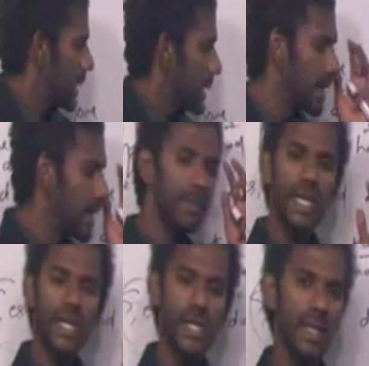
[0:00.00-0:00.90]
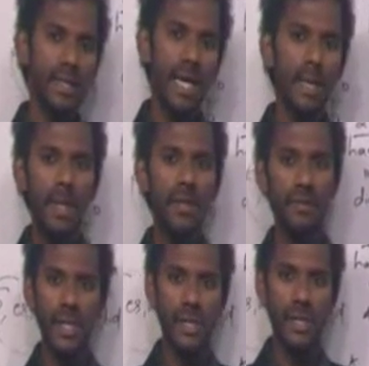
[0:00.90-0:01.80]
Did I mention the time in
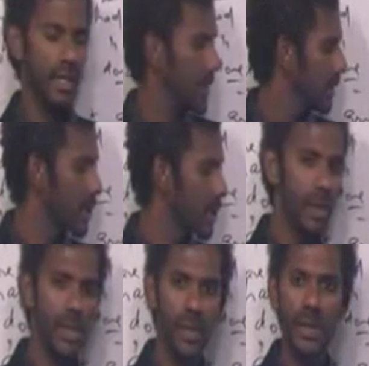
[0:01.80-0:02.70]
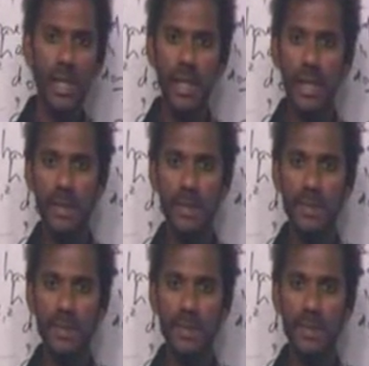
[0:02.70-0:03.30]
which the short stories were written?